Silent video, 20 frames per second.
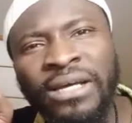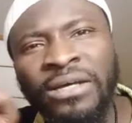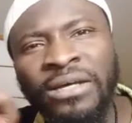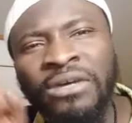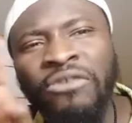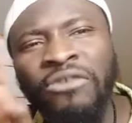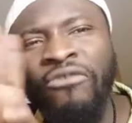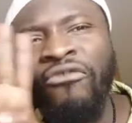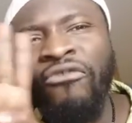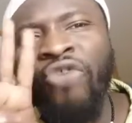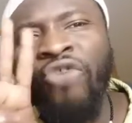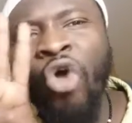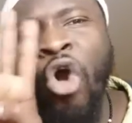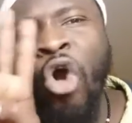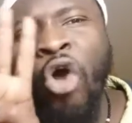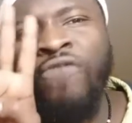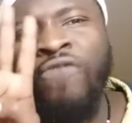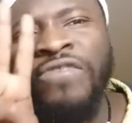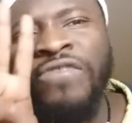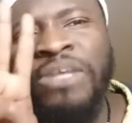four of
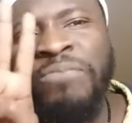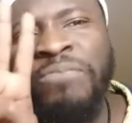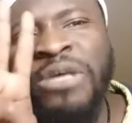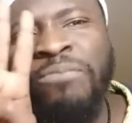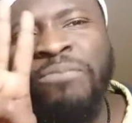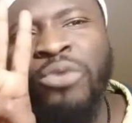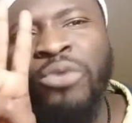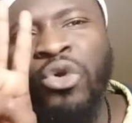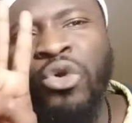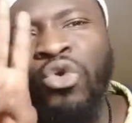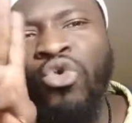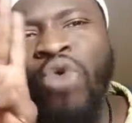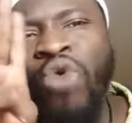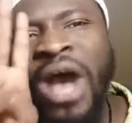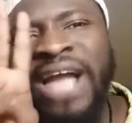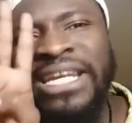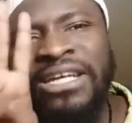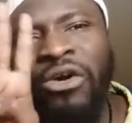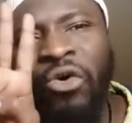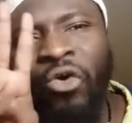the people who had the
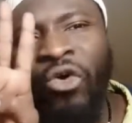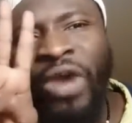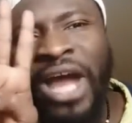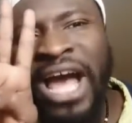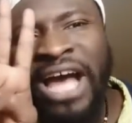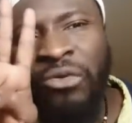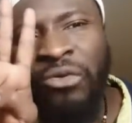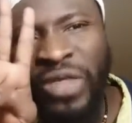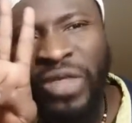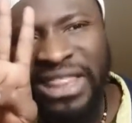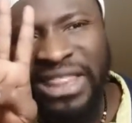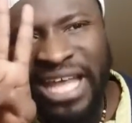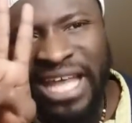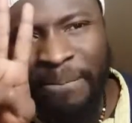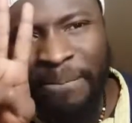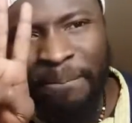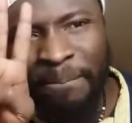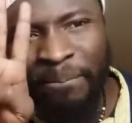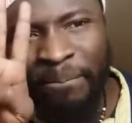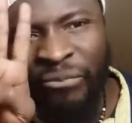Quran with them,
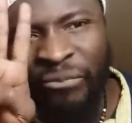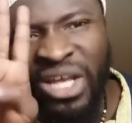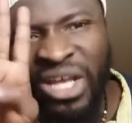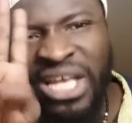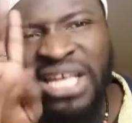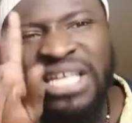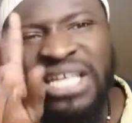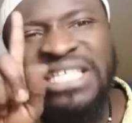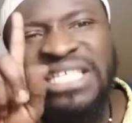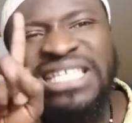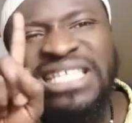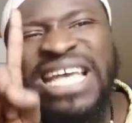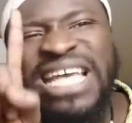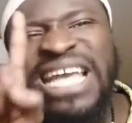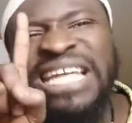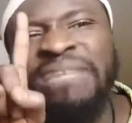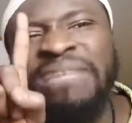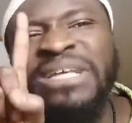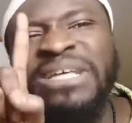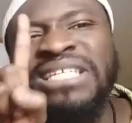Zayd
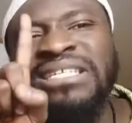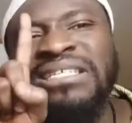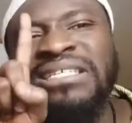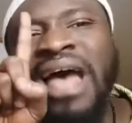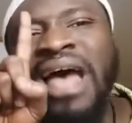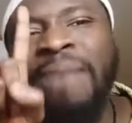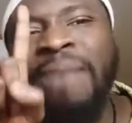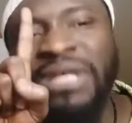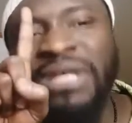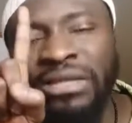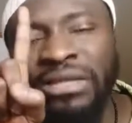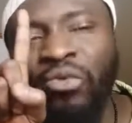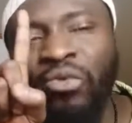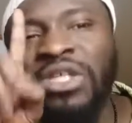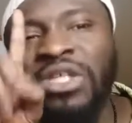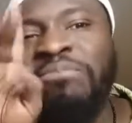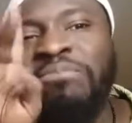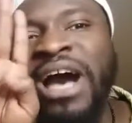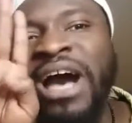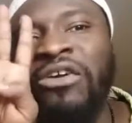bin Thabit was
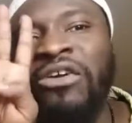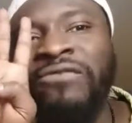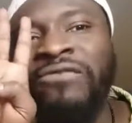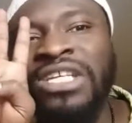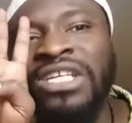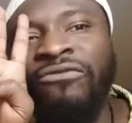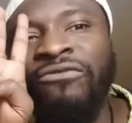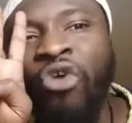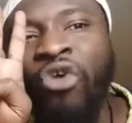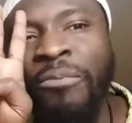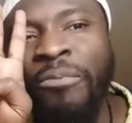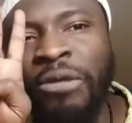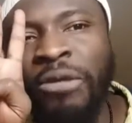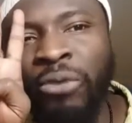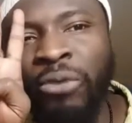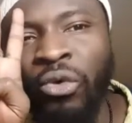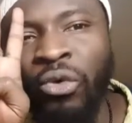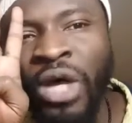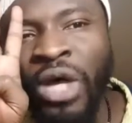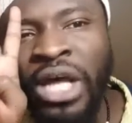part of these four people.
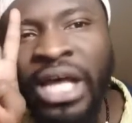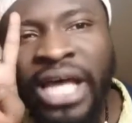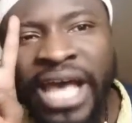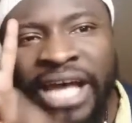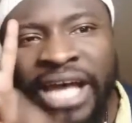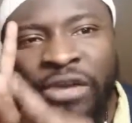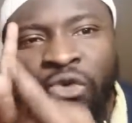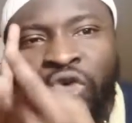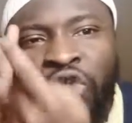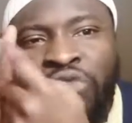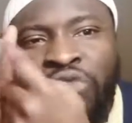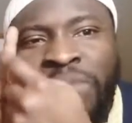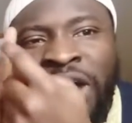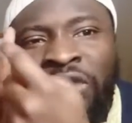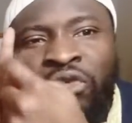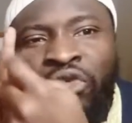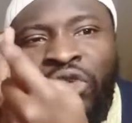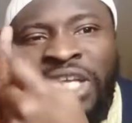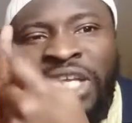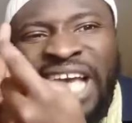And Uthman
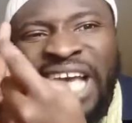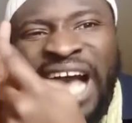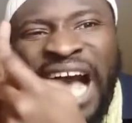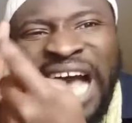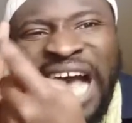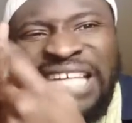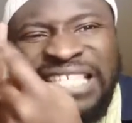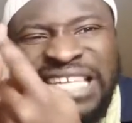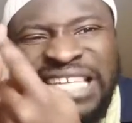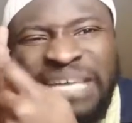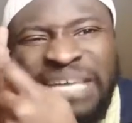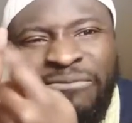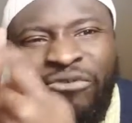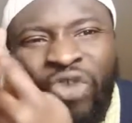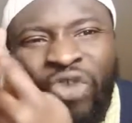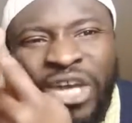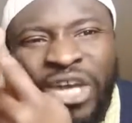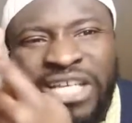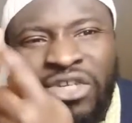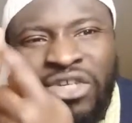couldn't ask him for his
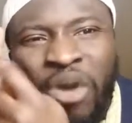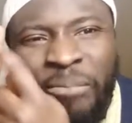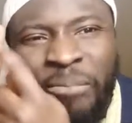copy.